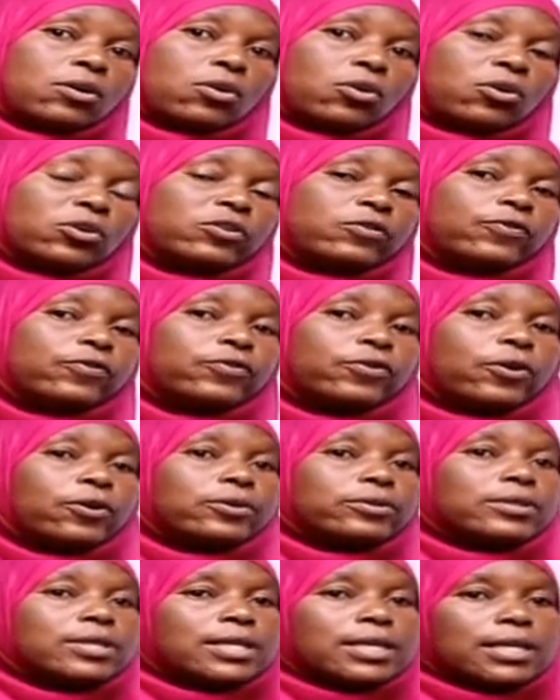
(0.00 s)
On
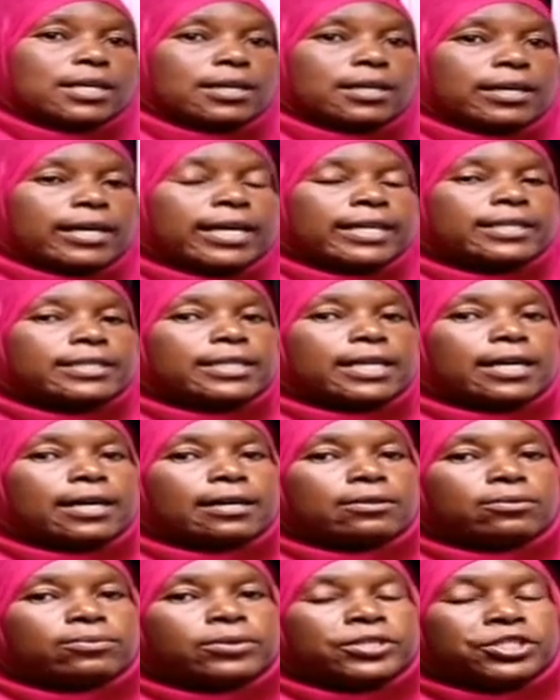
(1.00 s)
4th, and
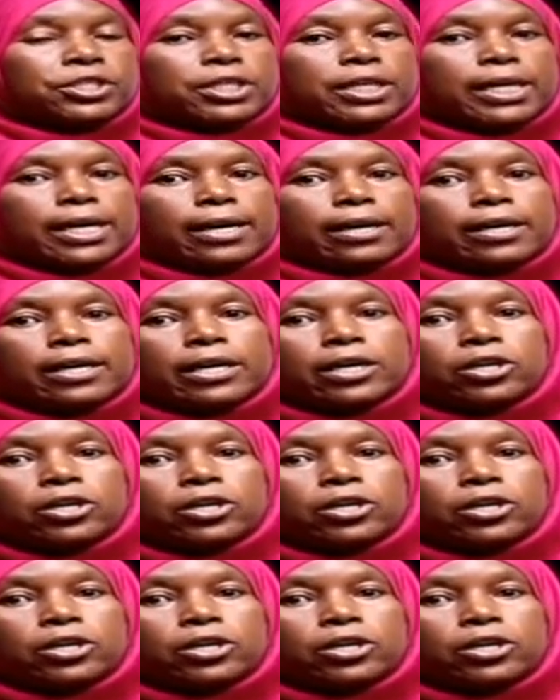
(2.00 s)
which year?